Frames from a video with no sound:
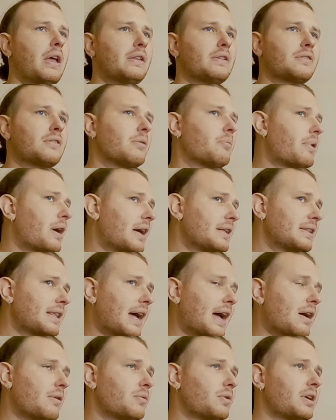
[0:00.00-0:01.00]
and combine
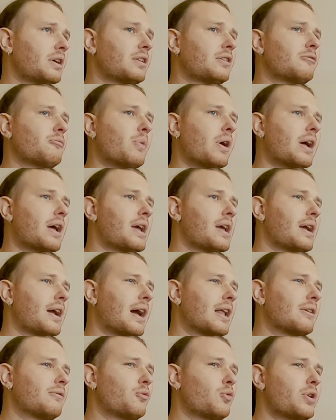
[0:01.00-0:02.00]
that with my
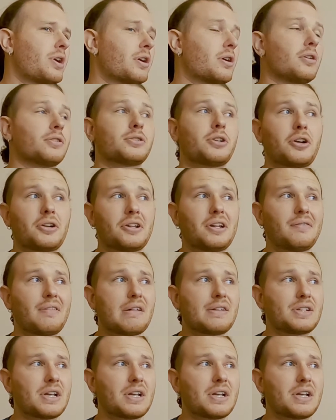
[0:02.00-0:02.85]
kind of weird alternative